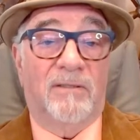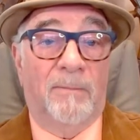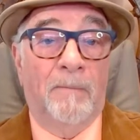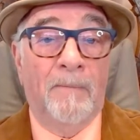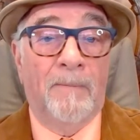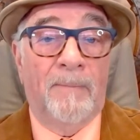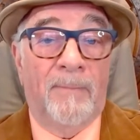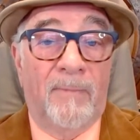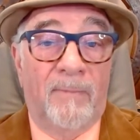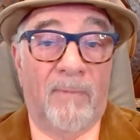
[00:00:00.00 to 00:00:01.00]
it?
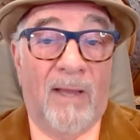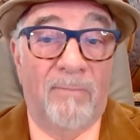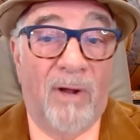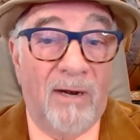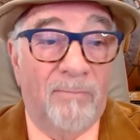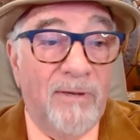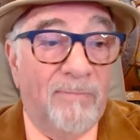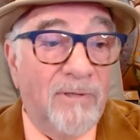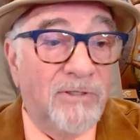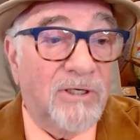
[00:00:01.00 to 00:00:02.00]
And modern
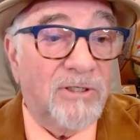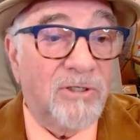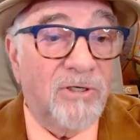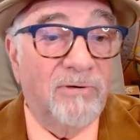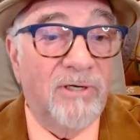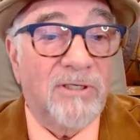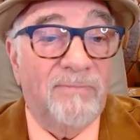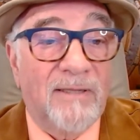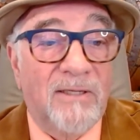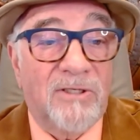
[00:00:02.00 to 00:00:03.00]
people are just as curious
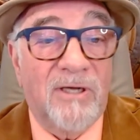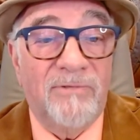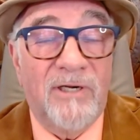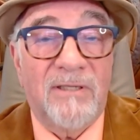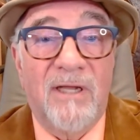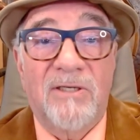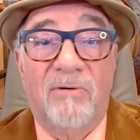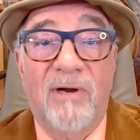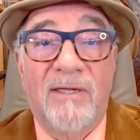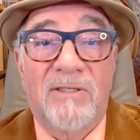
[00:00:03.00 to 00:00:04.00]
about the subject as
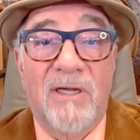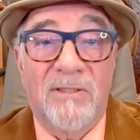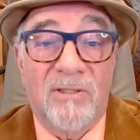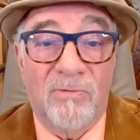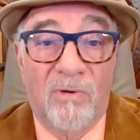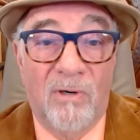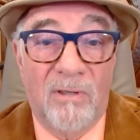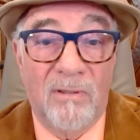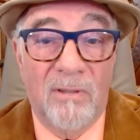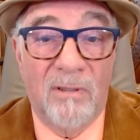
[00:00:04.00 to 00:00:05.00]
our ancestors were.
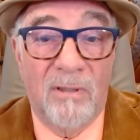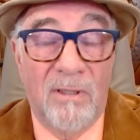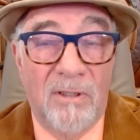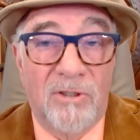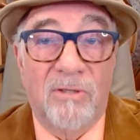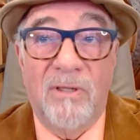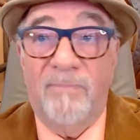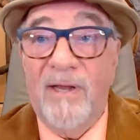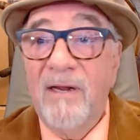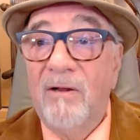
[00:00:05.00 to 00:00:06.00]
So,
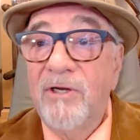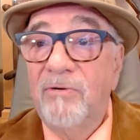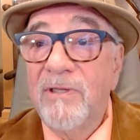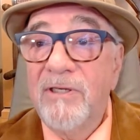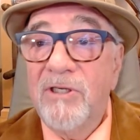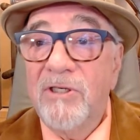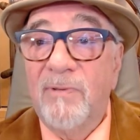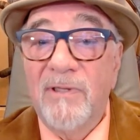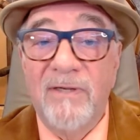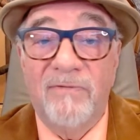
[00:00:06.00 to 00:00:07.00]
depending on your religious
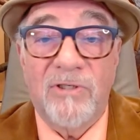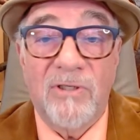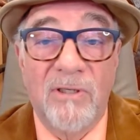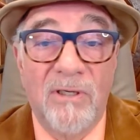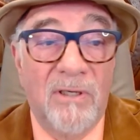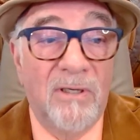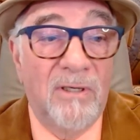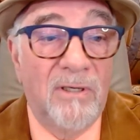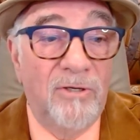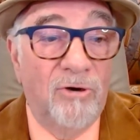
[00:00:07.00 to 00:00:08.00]
beliefs,
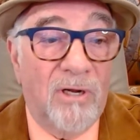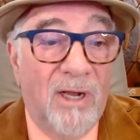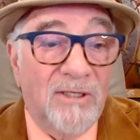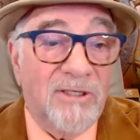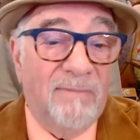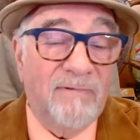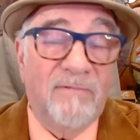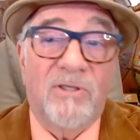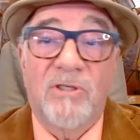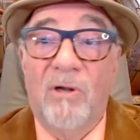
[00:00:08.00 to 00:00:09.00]
your concept
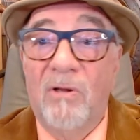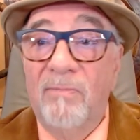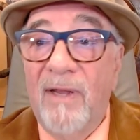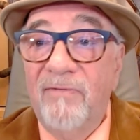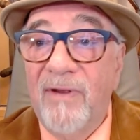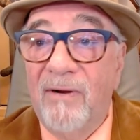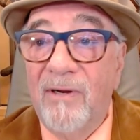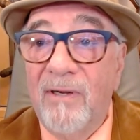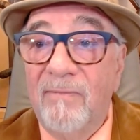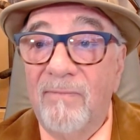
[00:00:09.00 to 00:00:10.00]
of the soul may vary.